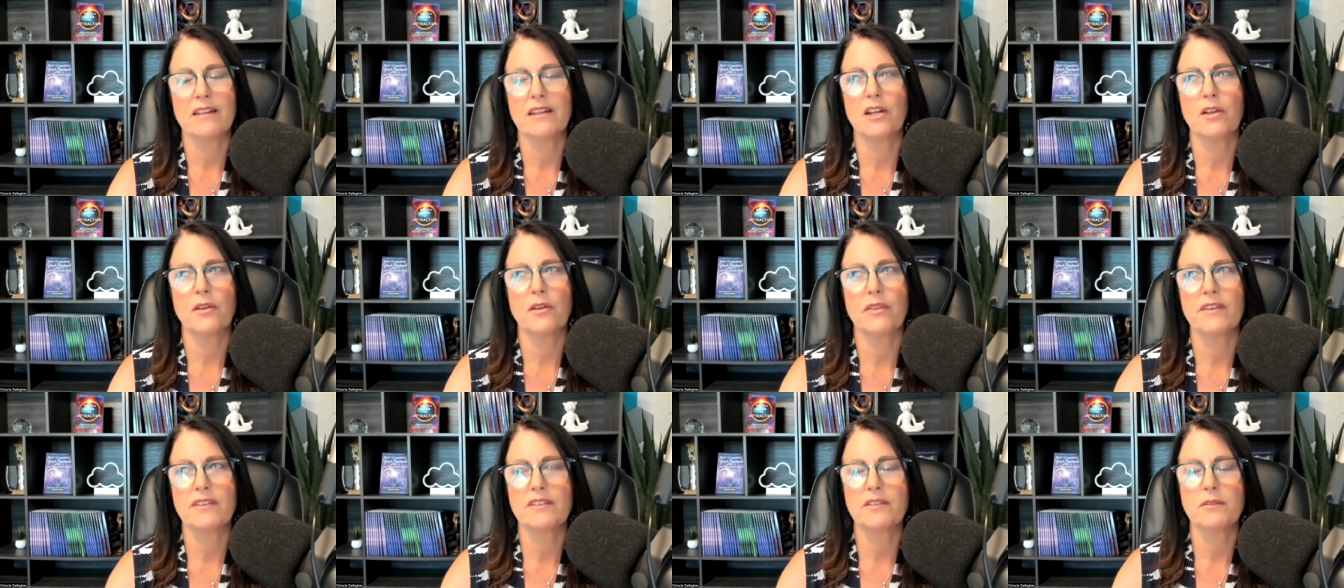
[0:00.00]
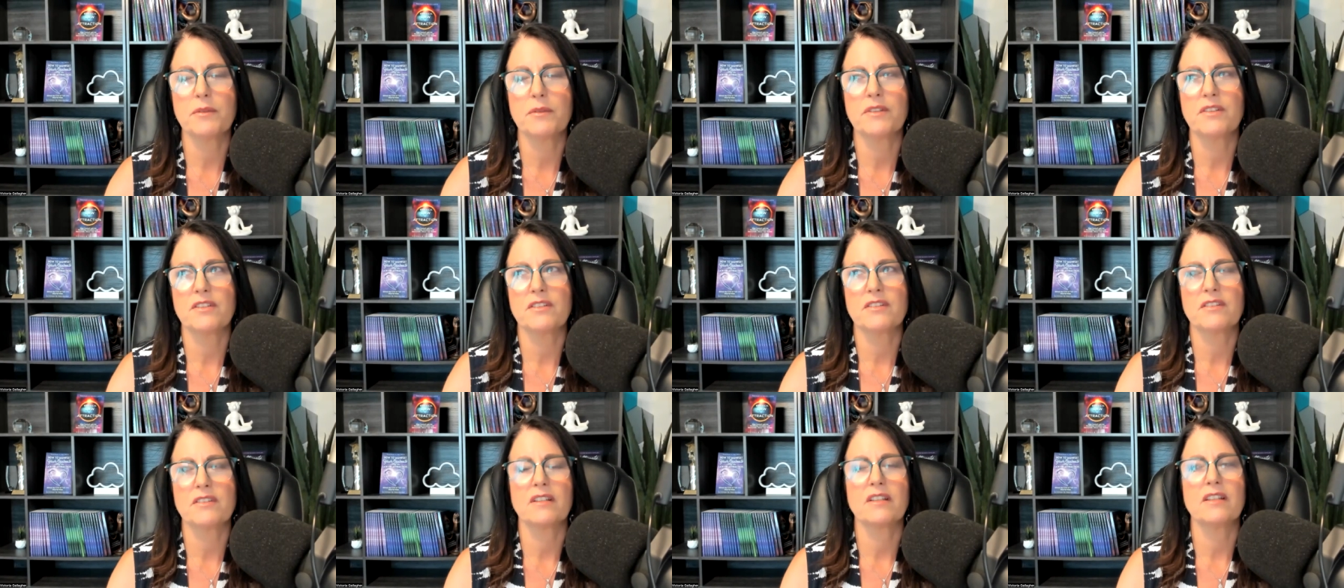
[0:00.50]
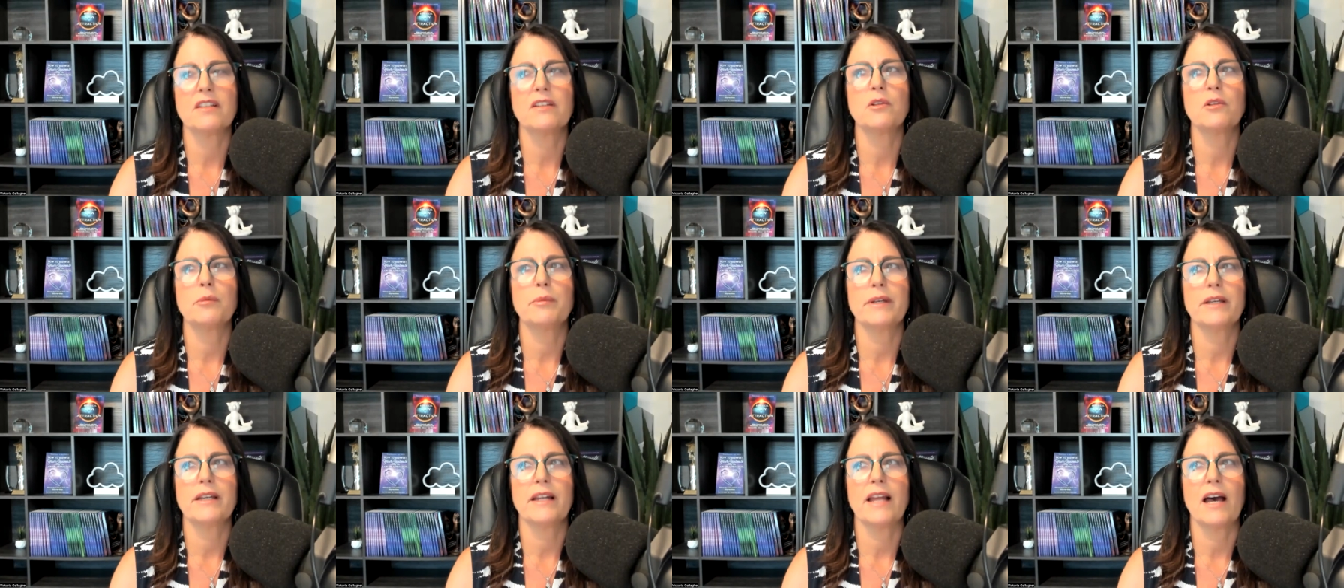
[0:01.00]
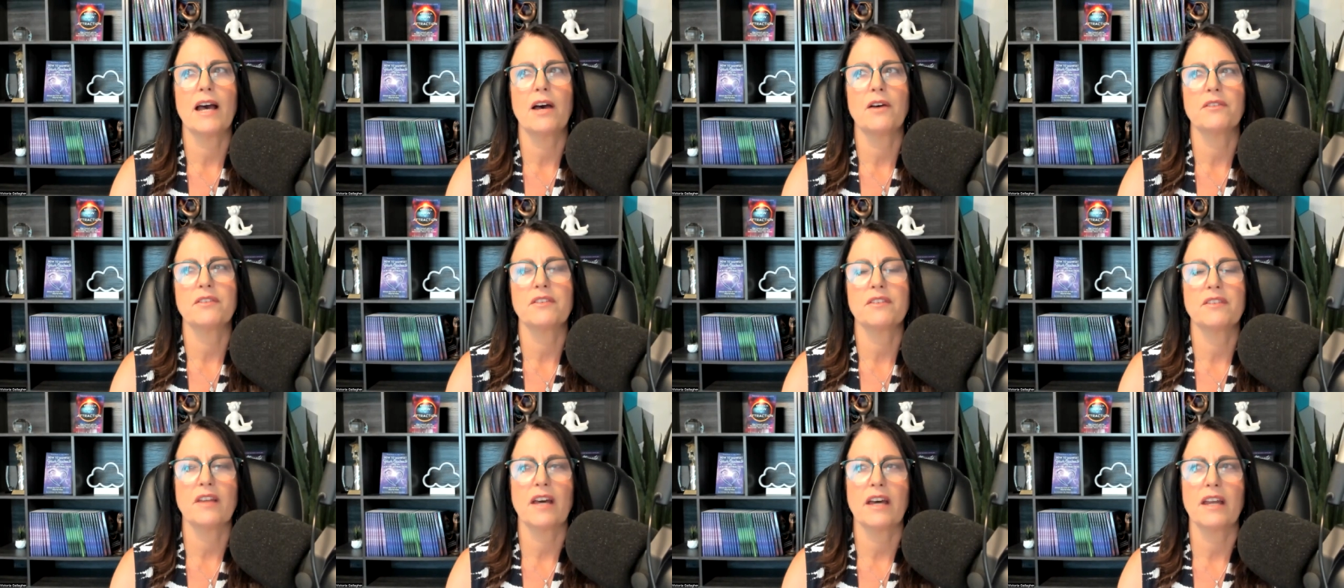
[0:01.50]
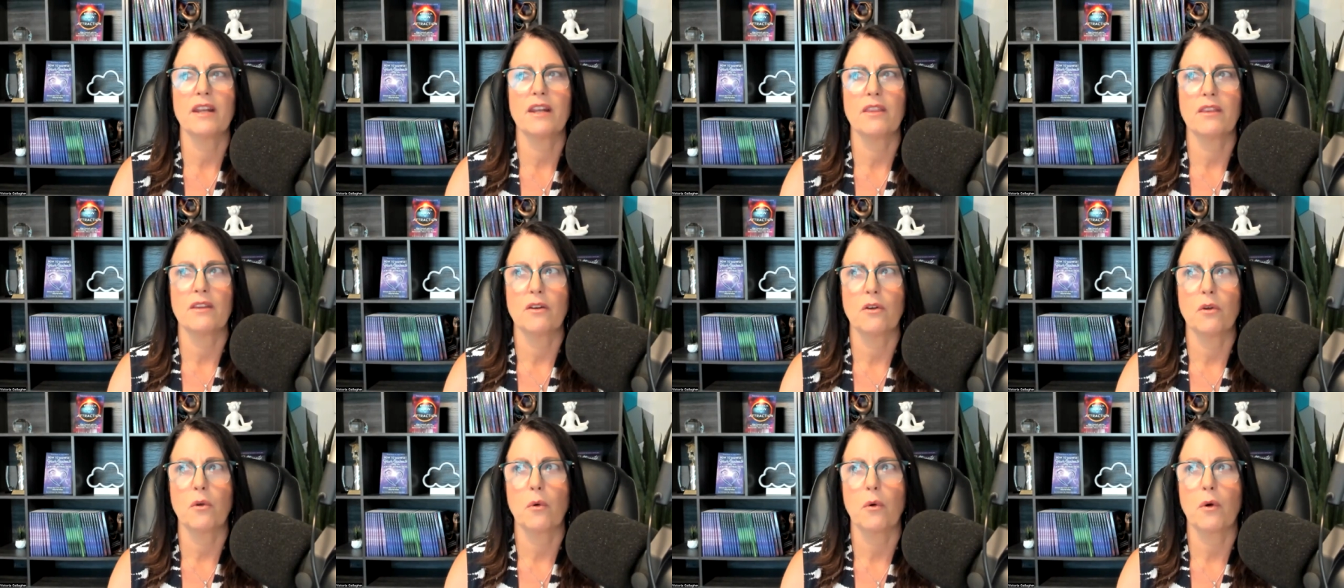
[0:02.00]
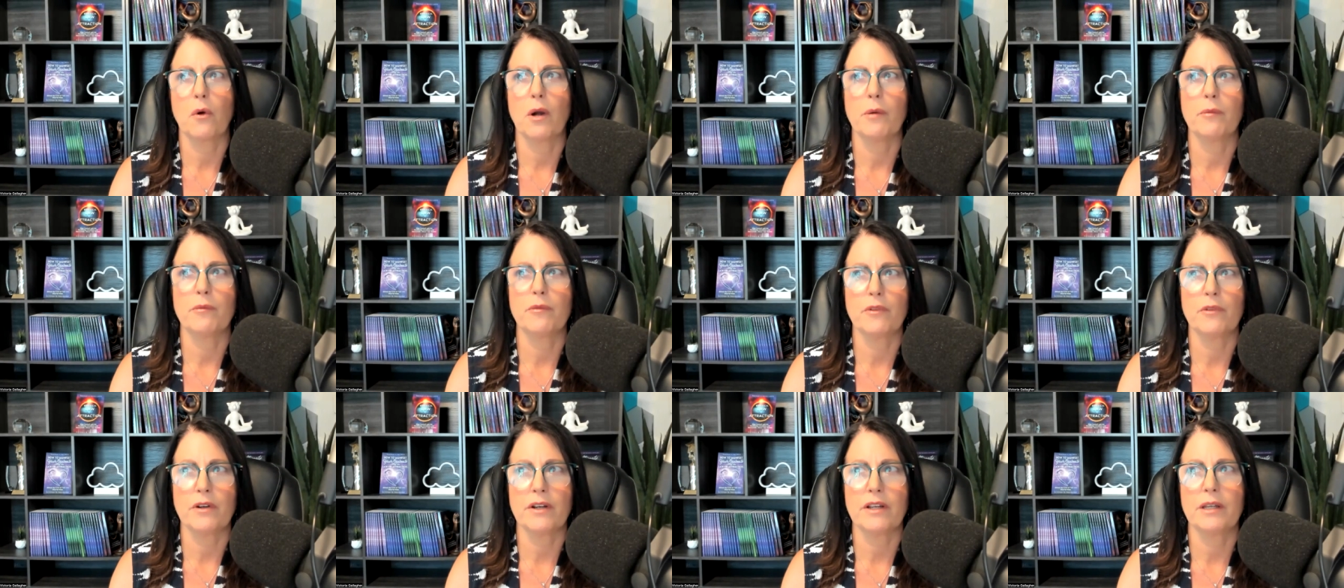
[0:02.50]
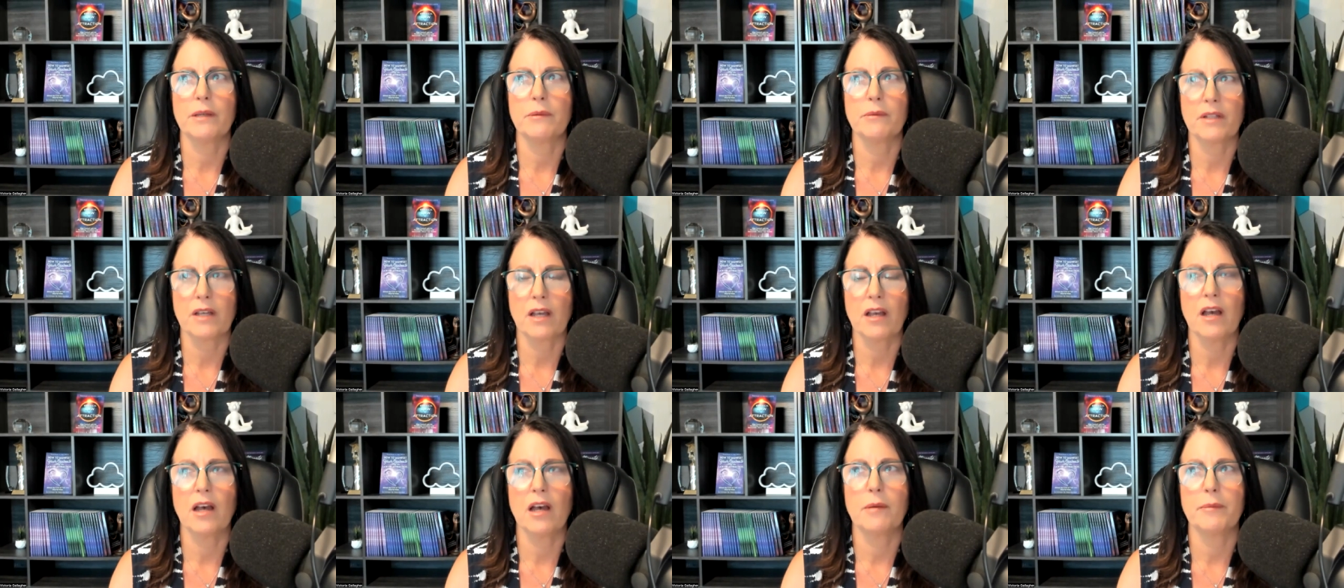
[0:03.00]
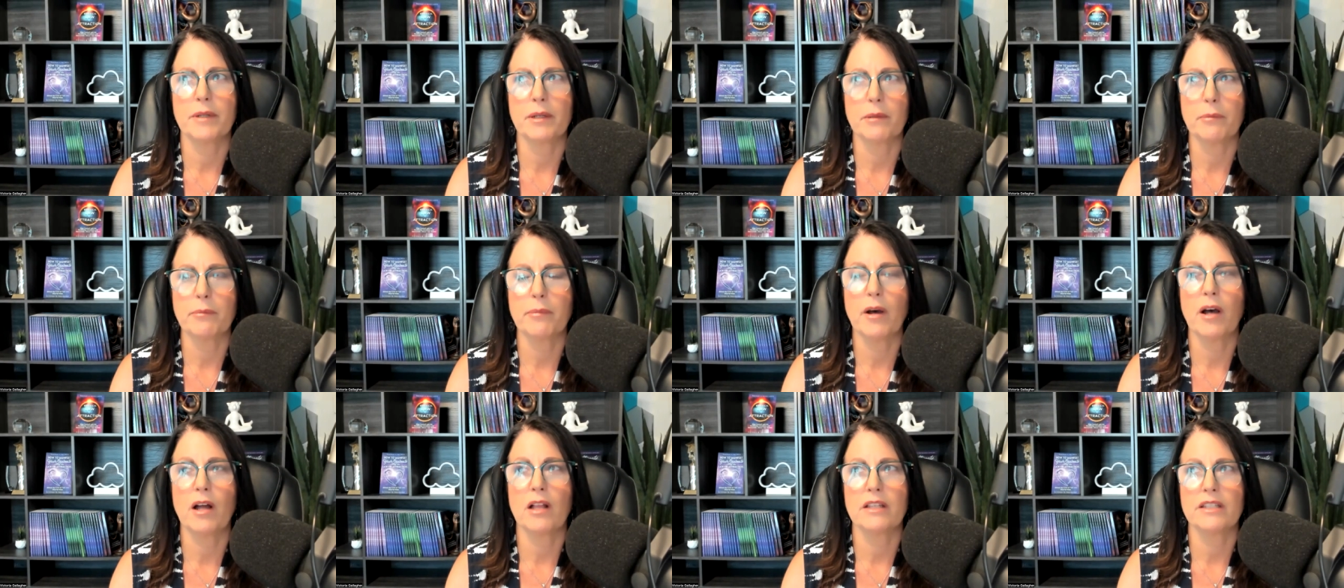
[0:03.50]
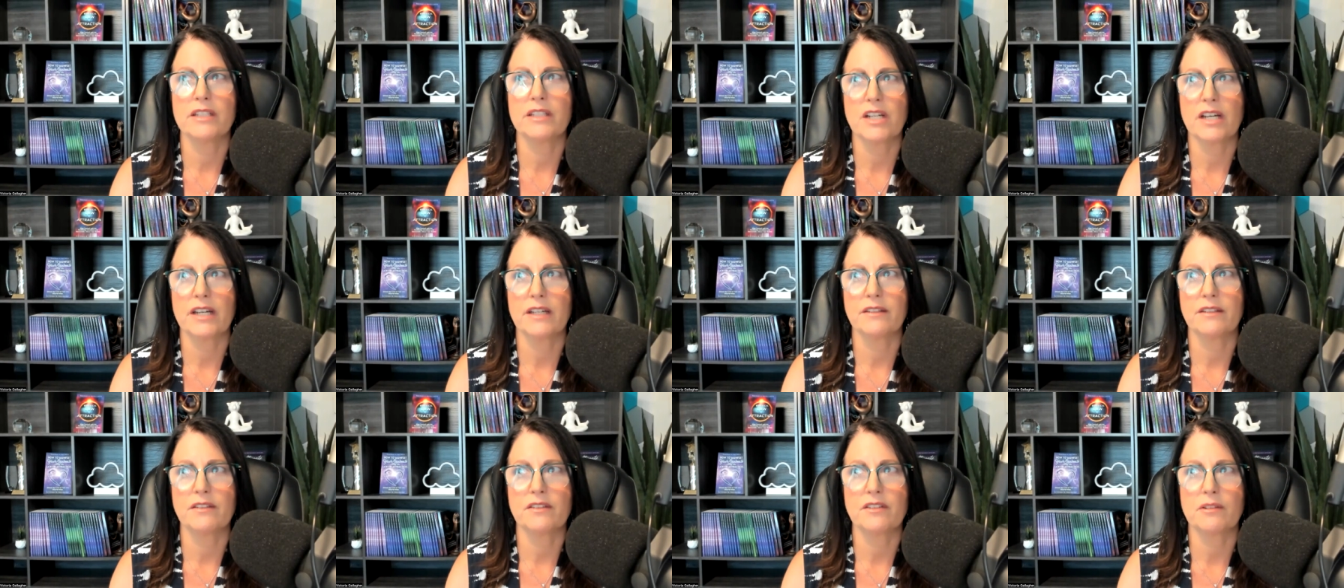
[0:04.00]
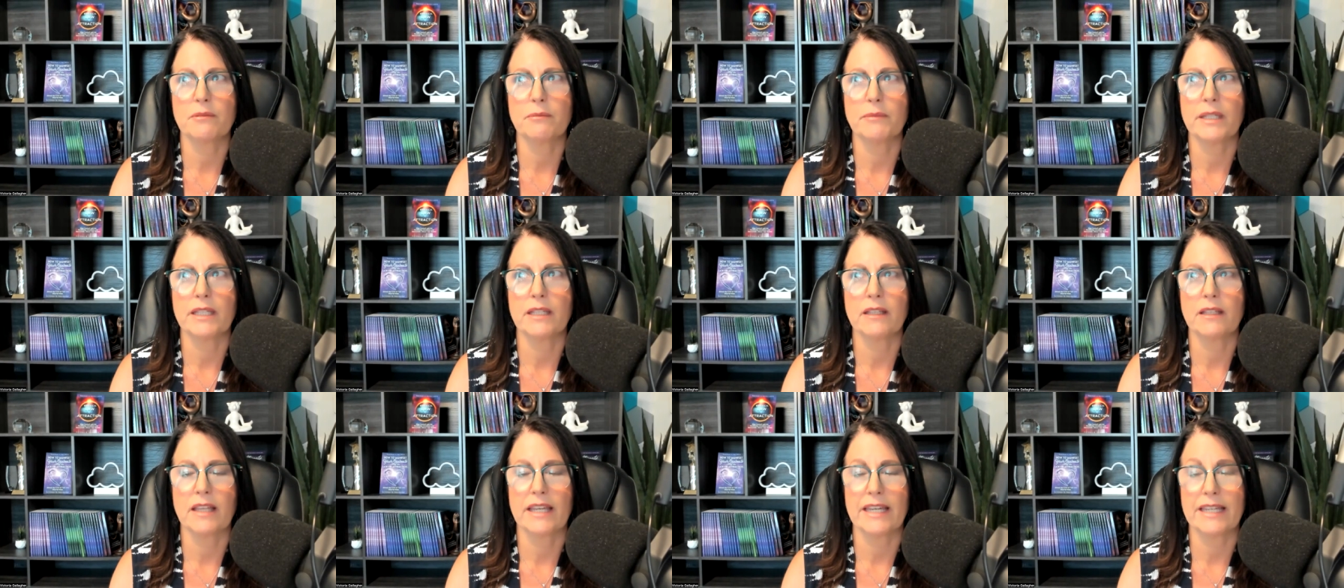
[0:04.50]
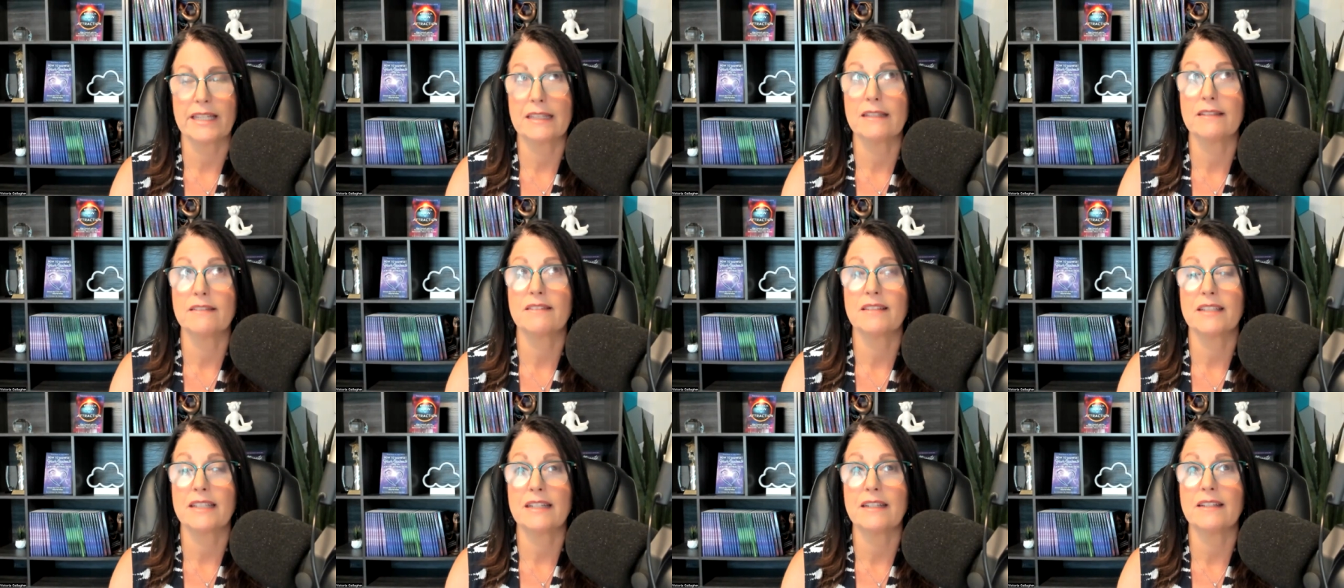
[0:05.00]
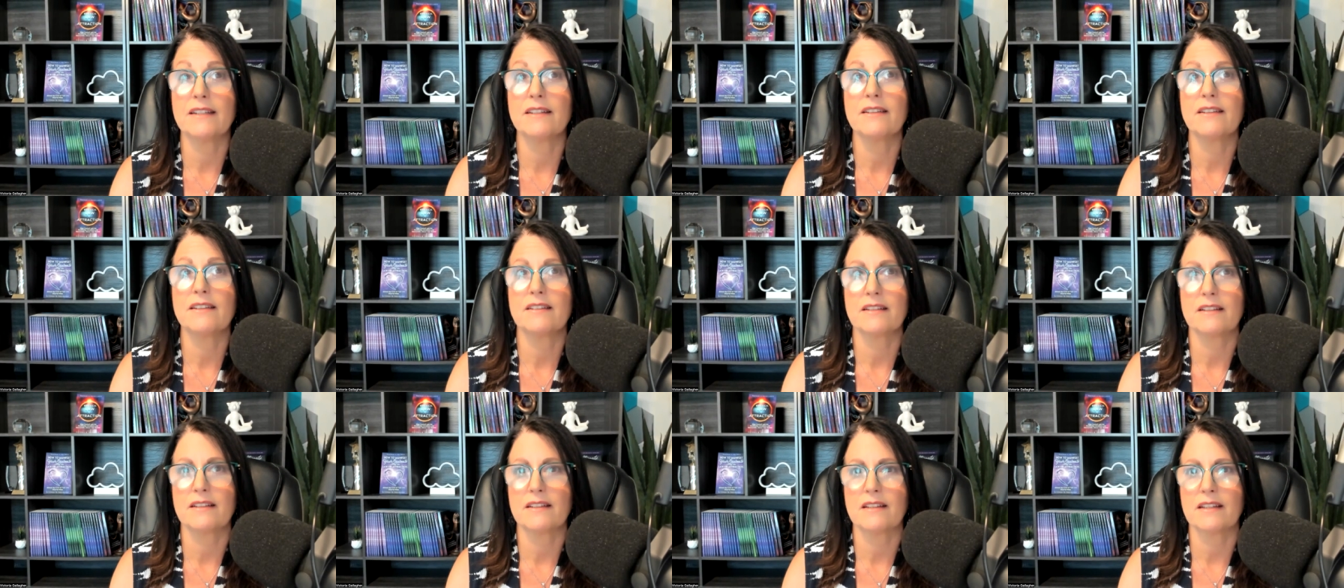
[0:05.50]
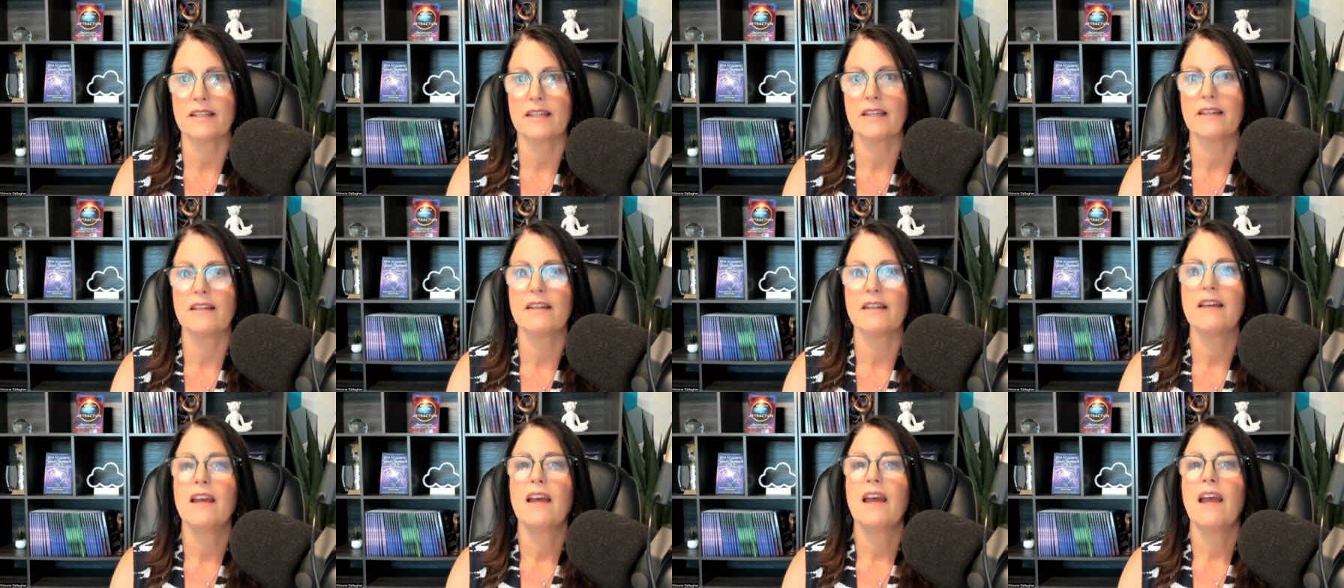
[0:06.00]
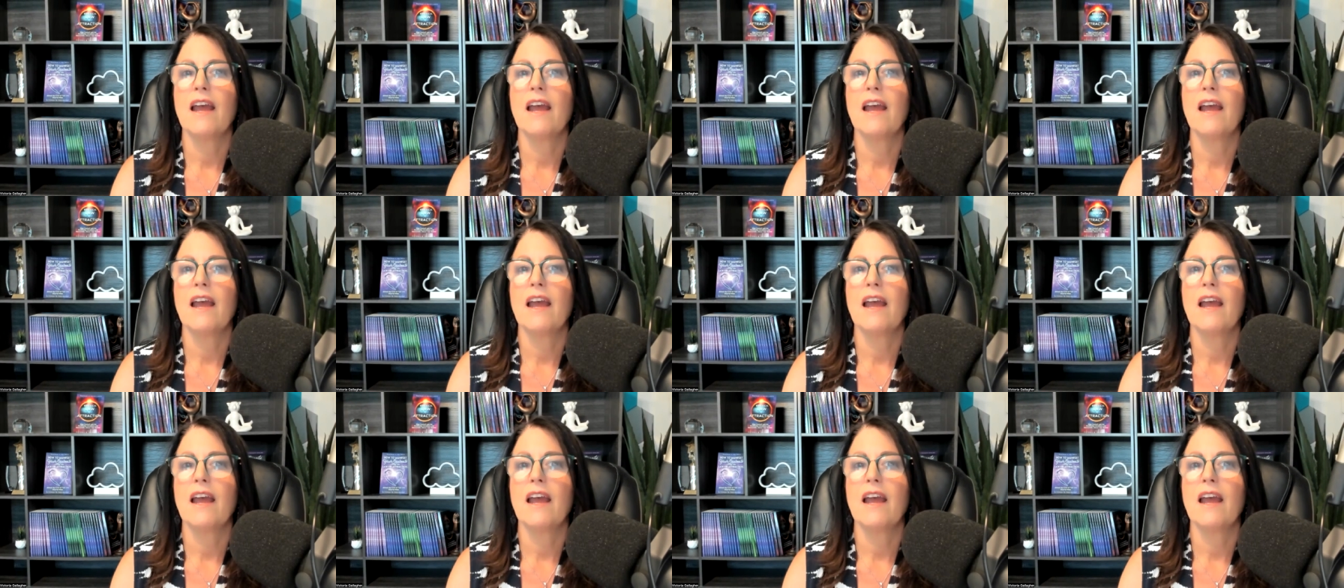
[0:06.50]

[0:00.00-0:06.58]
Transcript: you know this was just a little bit outside of the norm for him to come and apologize to me like this instantly